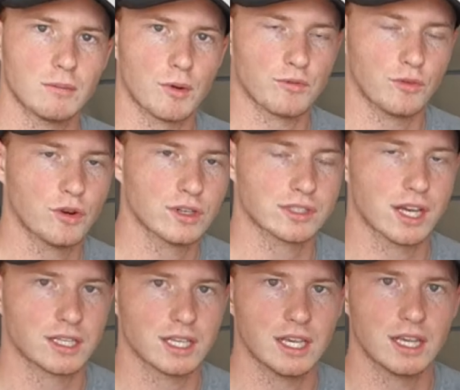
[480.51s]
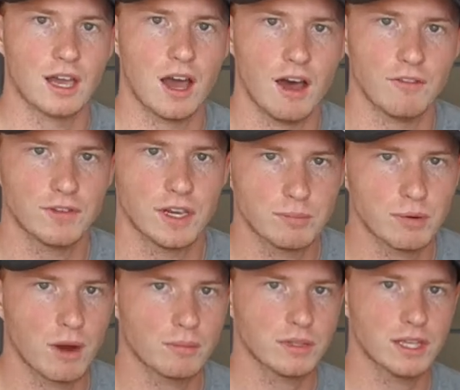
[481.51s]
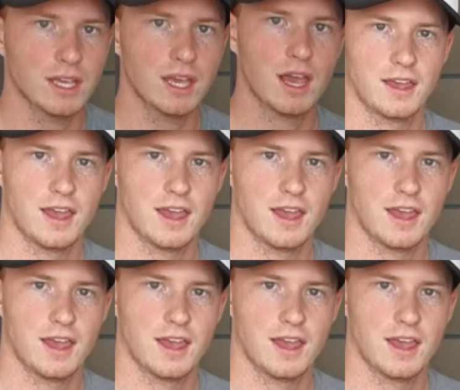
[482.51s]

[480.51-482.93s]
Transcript: number four, is not getting uh, fitted properly.